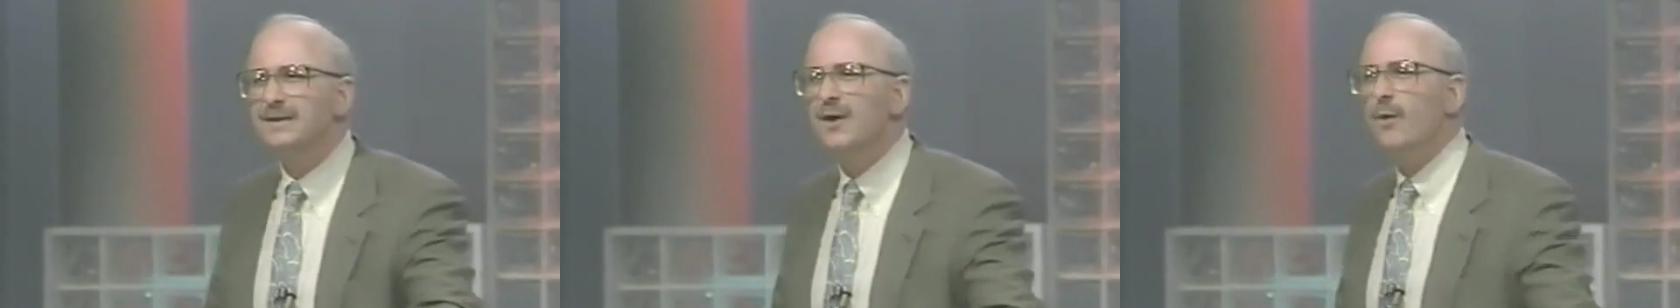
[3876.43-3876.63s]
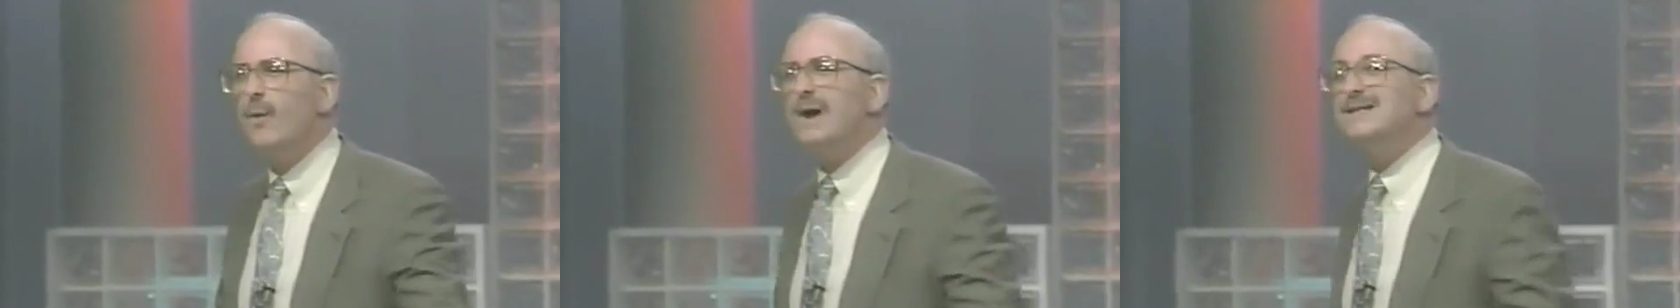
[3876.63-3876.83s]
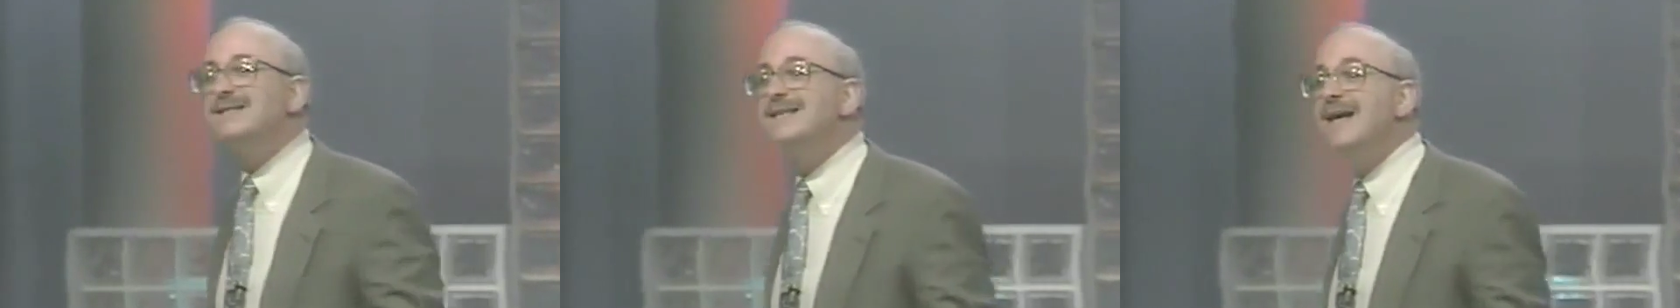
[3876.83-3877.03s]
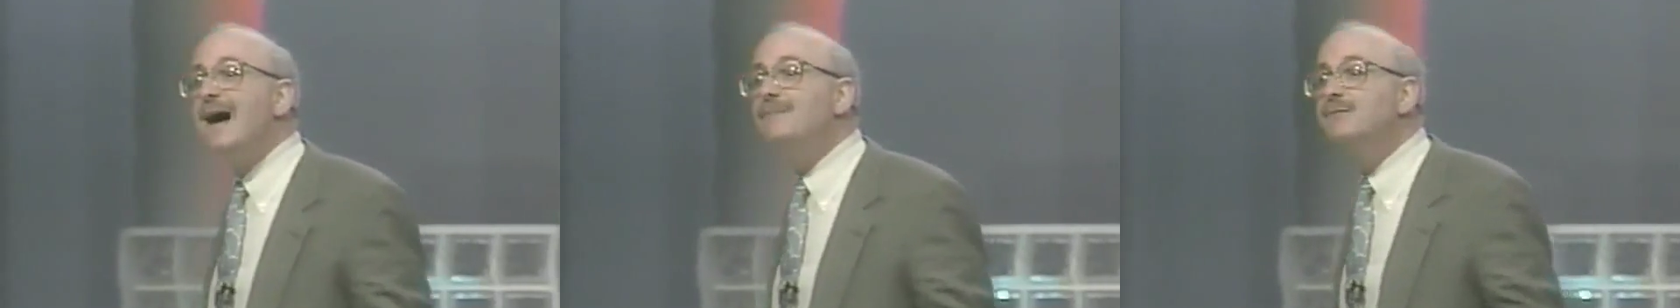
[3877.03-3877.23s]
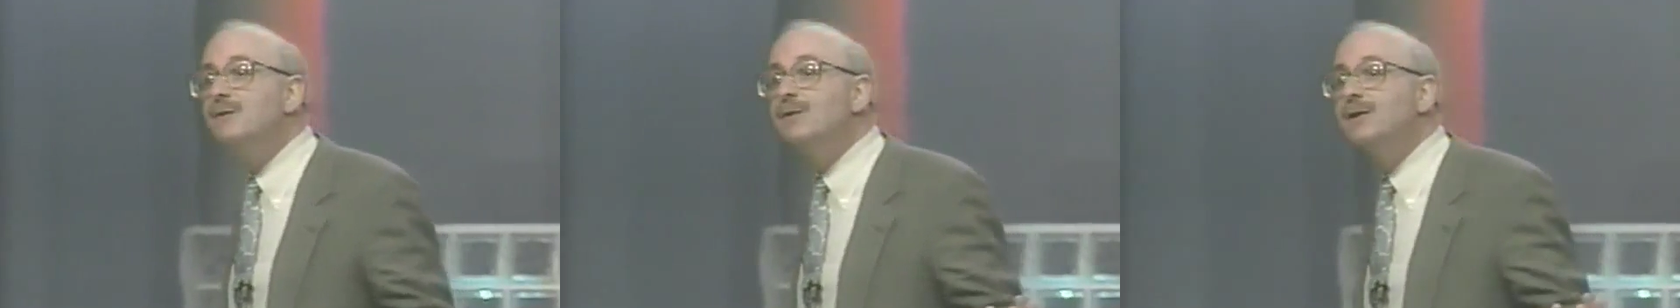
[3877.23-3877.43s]
What's the
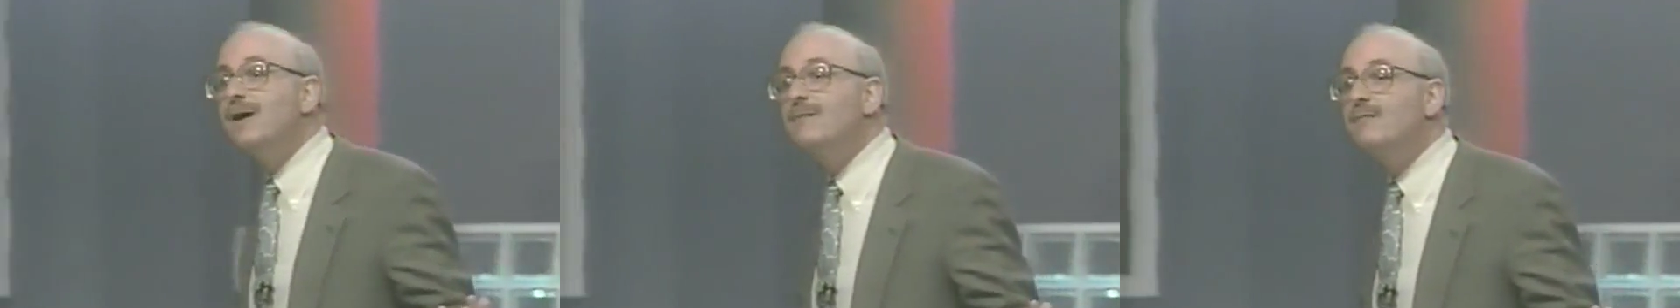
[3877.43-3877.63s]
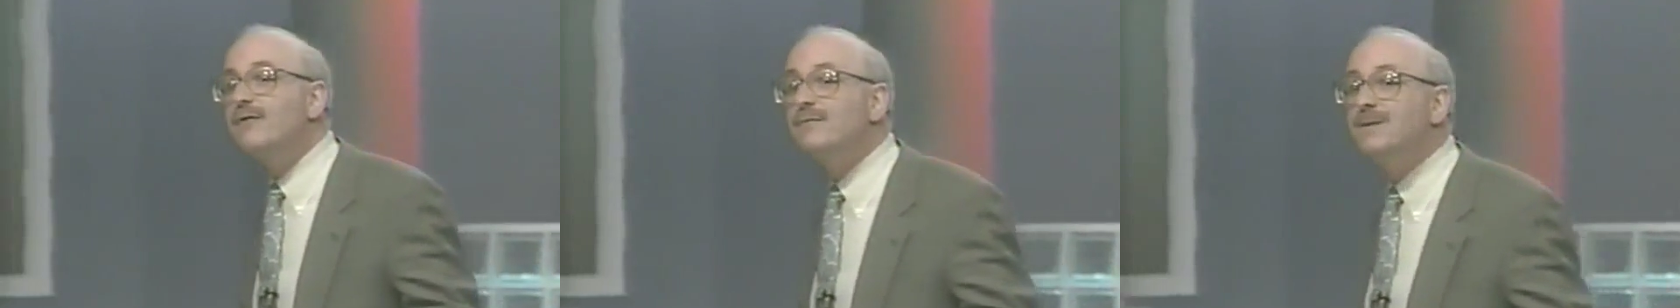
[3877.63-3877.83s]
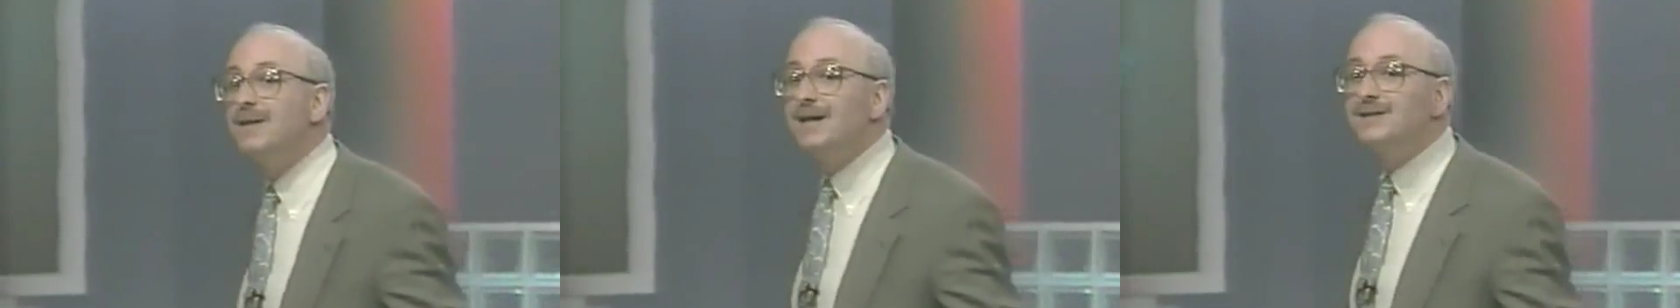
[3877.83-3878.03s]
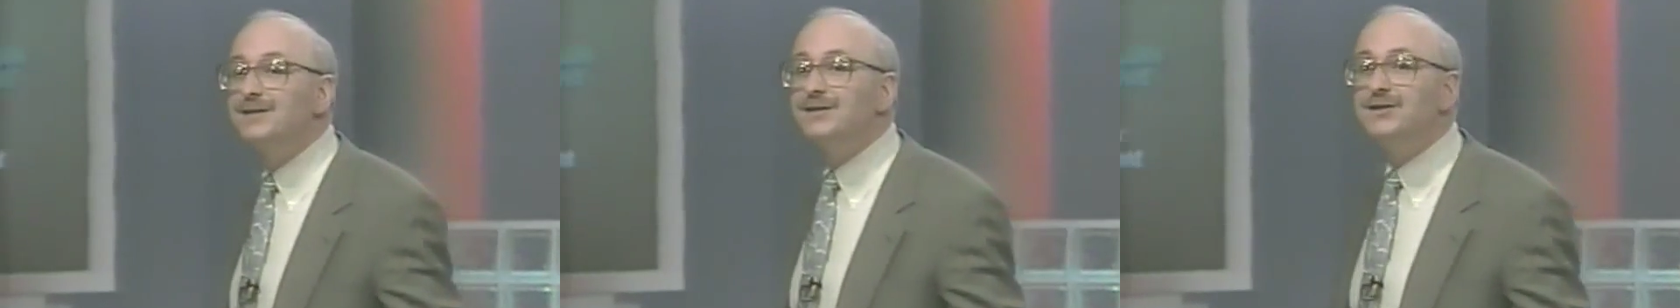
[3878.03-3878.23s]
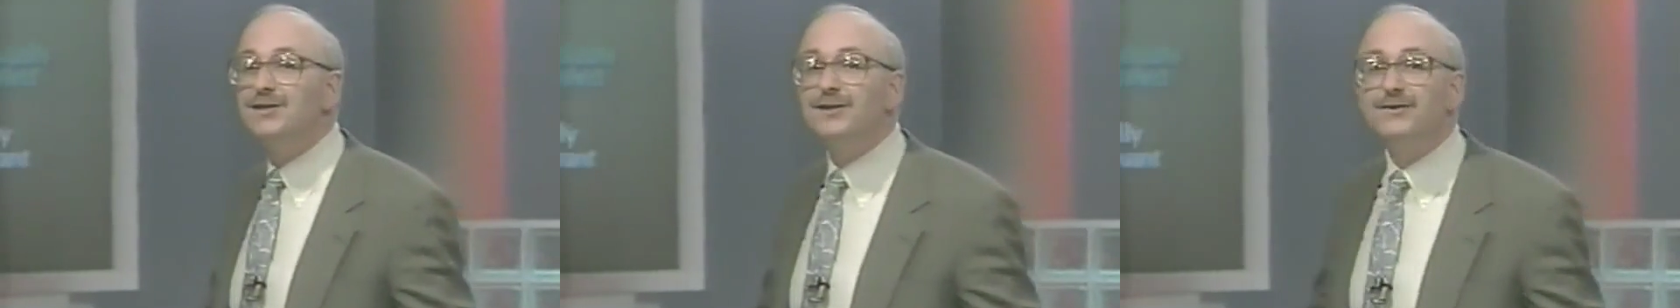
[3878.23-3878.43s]
optimal number of molested
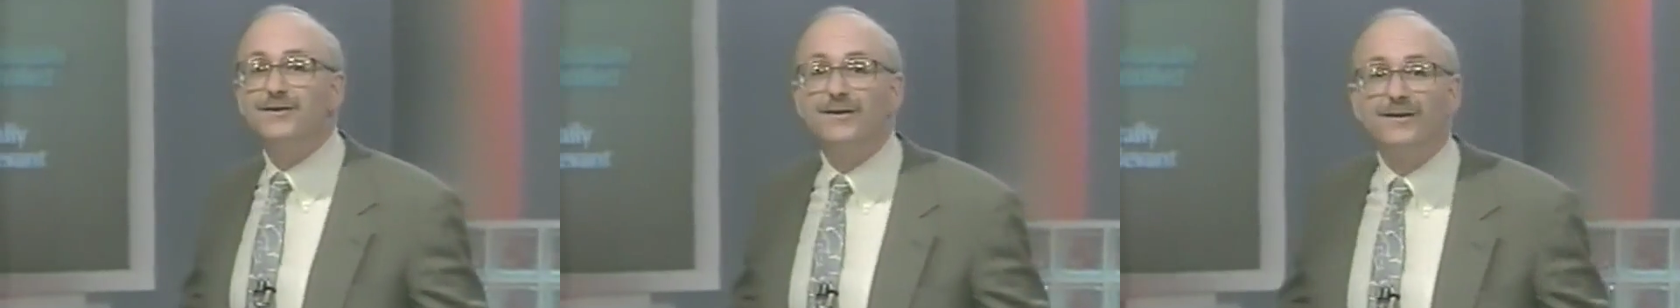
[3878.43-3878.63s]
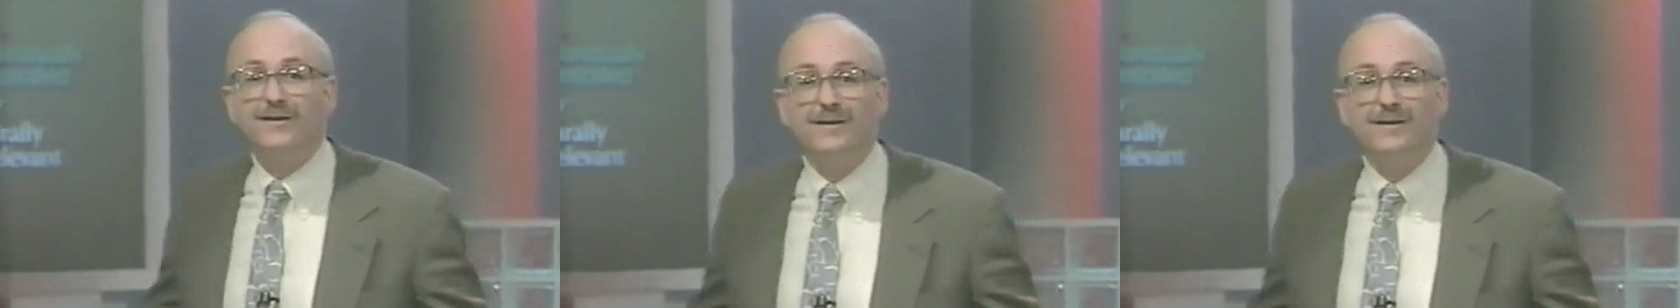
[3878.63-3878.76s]
children?